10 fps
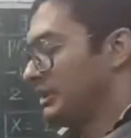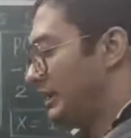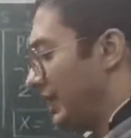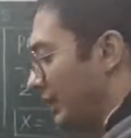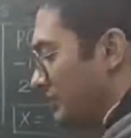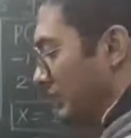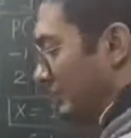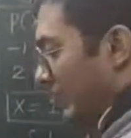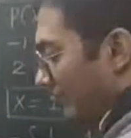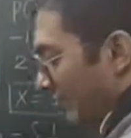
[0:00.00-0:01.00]
Range
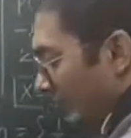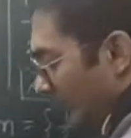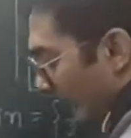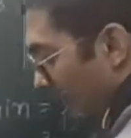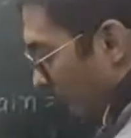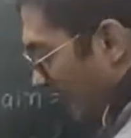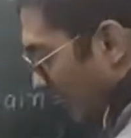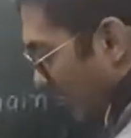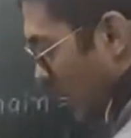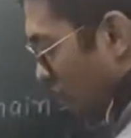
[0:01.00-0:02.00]
is given
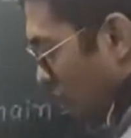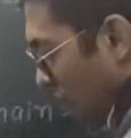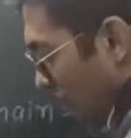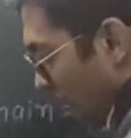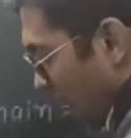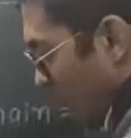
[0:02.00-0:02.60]
-2,